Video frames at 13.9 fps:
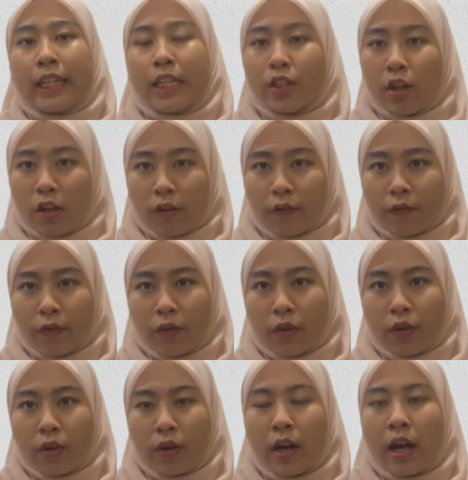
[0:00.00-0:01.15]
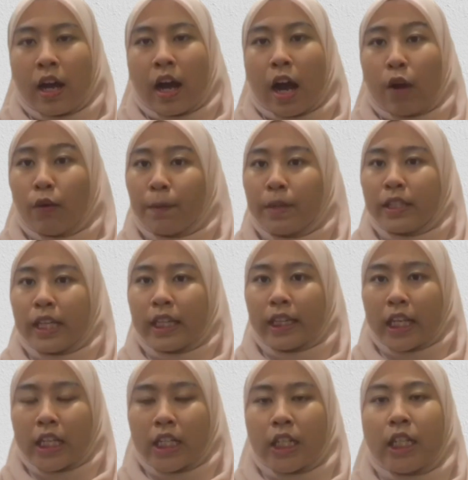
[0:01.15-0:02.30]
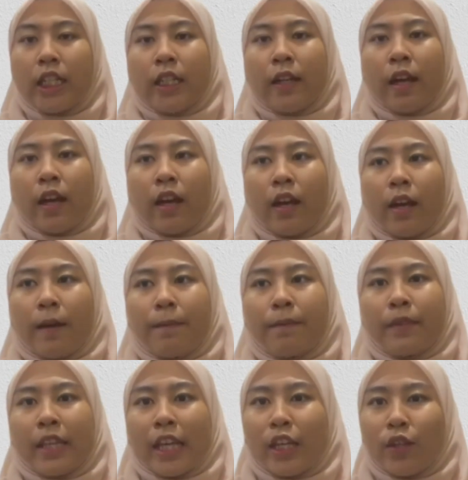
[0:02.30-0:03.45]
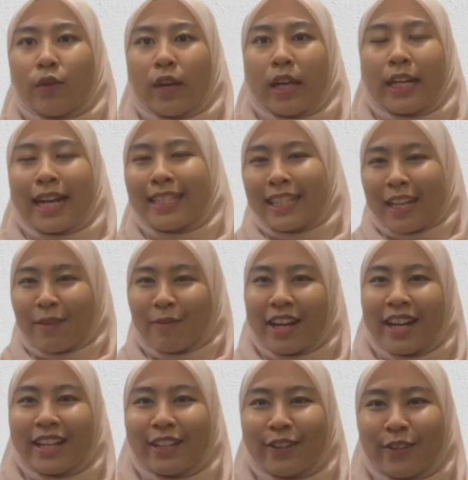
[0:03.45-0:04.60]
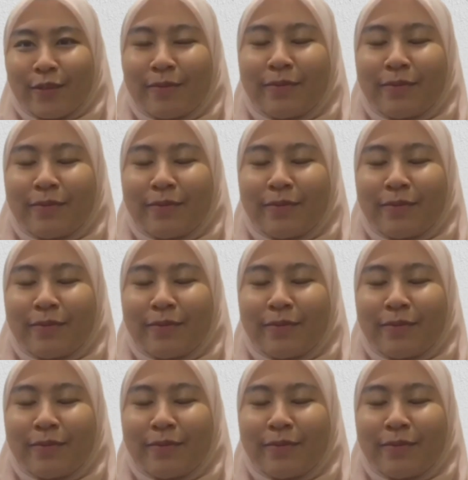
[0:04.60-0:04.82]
all for our presentation. Thank you and Assalamualaikum.